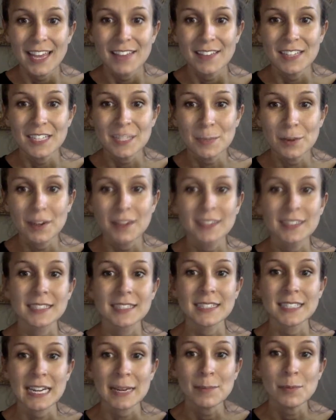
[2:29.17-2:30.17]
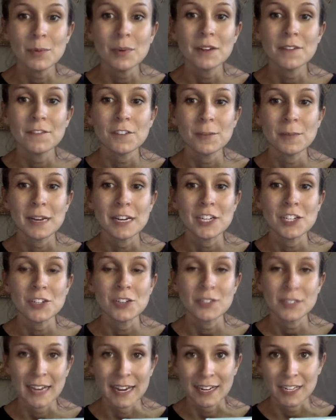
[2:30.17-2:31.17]
This book is a staple
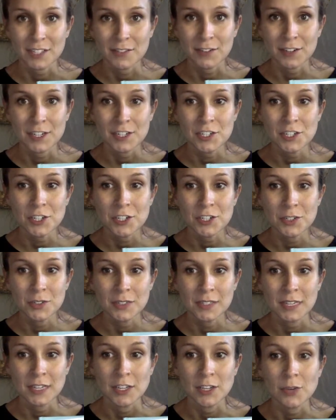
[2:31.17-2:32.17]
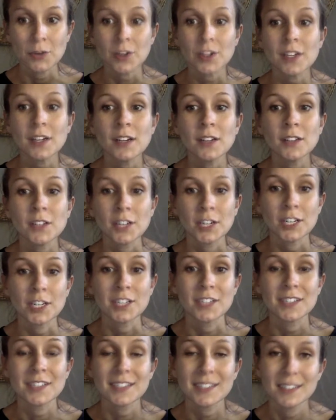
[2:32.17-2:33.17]
informational text for introducing your young
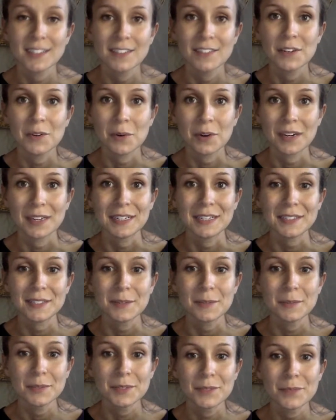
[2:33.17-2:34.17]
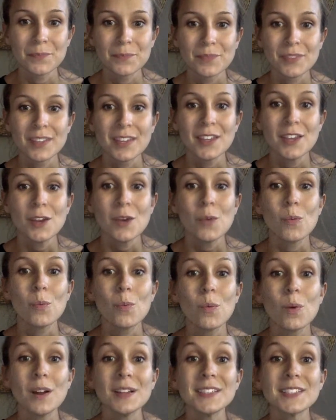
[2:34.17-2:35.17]
learners to living organisms.
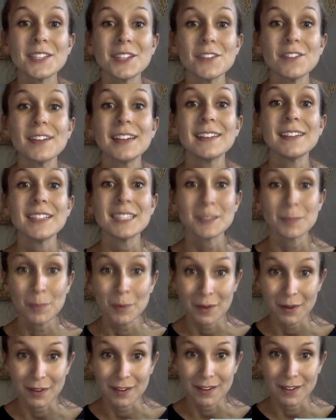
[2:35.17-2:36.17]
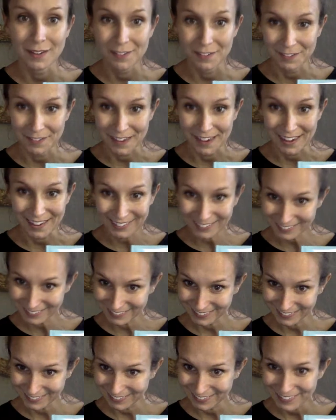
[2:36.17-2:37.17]
Once you read this book, class,
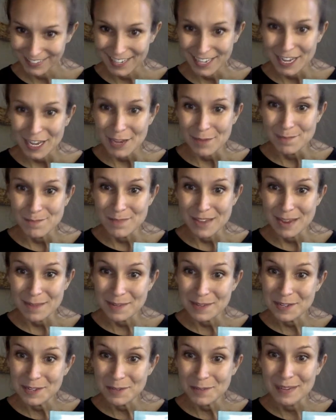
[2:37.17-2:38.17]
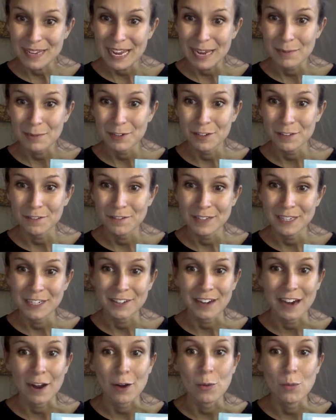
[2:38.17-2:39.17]
maybe you'll be able to
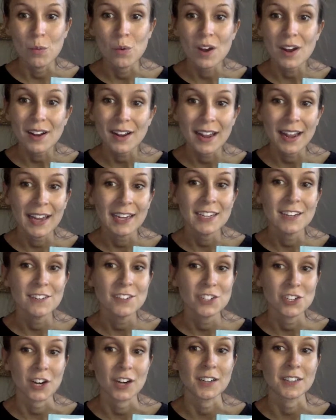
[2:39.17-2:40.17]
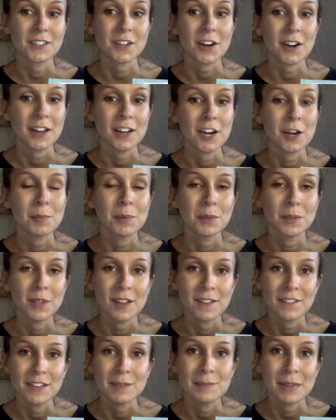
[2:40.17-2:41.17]
figure out what kind of sharks are in our
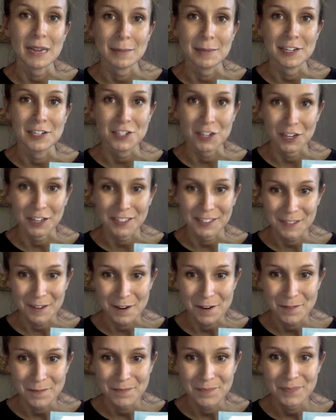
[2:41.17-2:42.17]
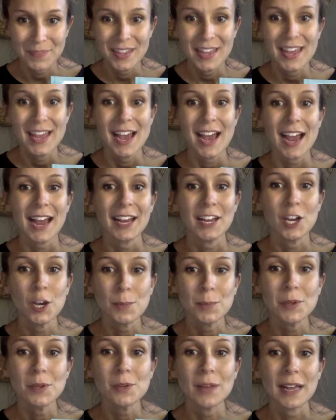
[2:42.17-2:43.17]
beloved Baby Shark song. I
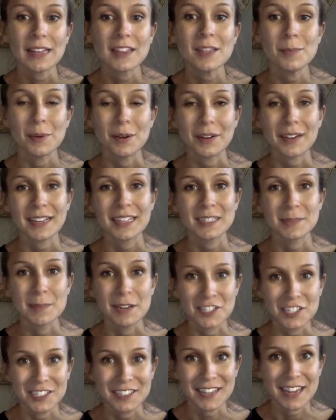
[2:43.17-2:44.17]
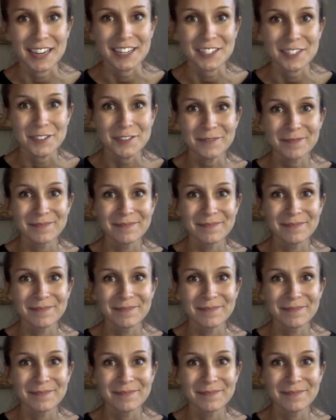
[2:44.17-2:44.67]
hope you like the book as much as I do.